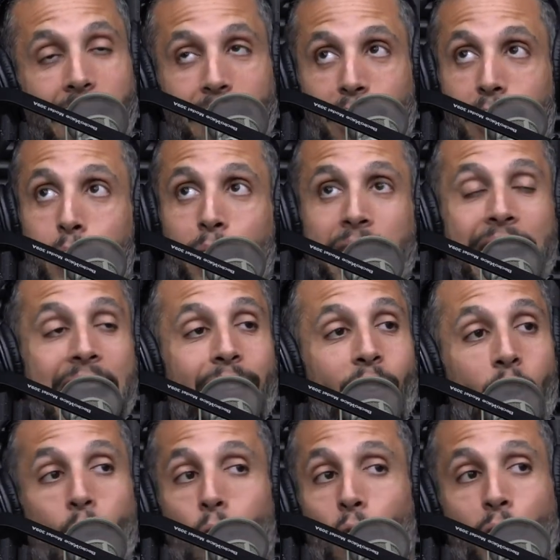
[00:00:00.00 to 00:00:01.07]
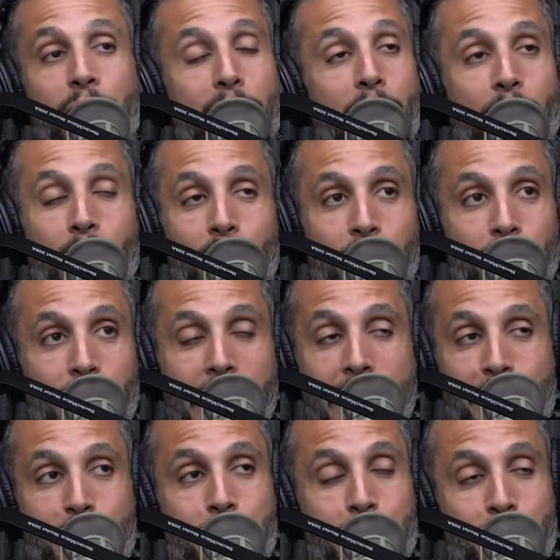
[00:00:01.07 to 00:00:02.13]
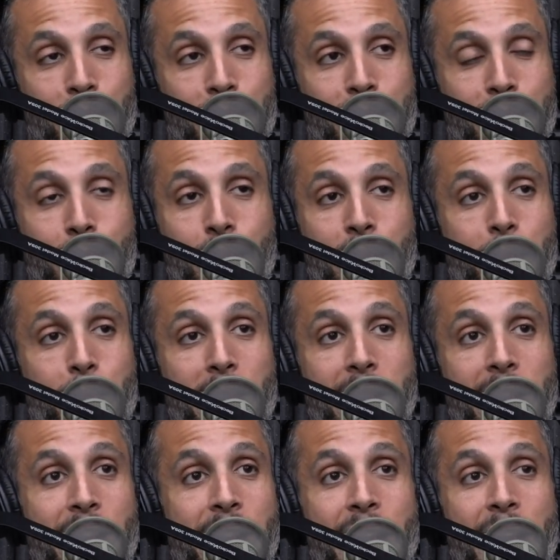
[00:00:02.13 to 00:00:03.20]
you could have all the other attributes. You could oh, be how